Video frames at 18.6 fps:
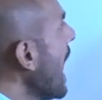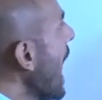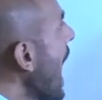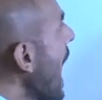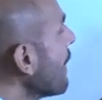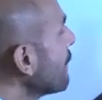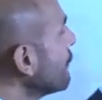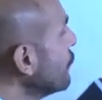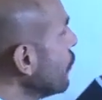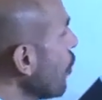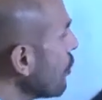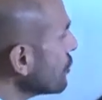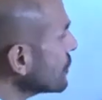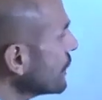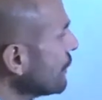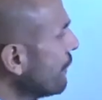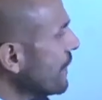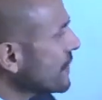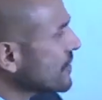have not
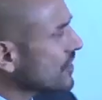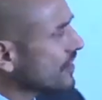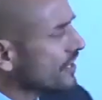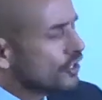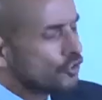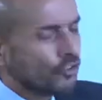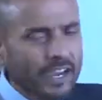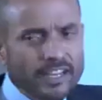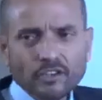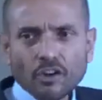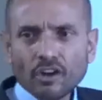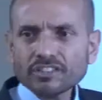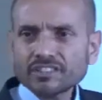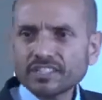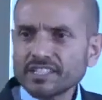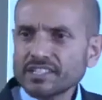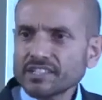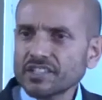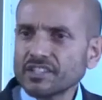sufficiently trained our
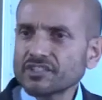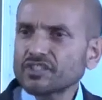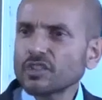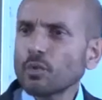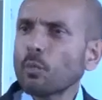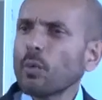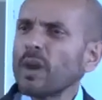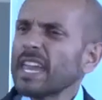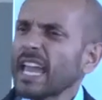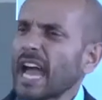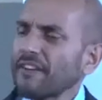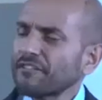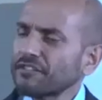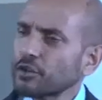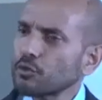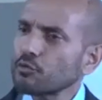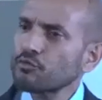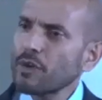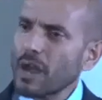sisters, so we have
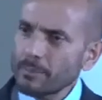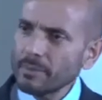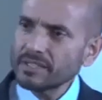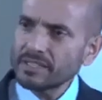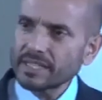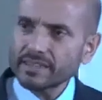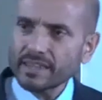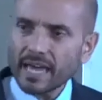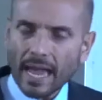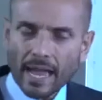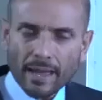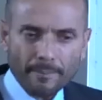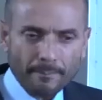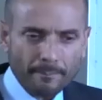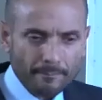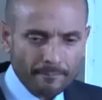to remedy that.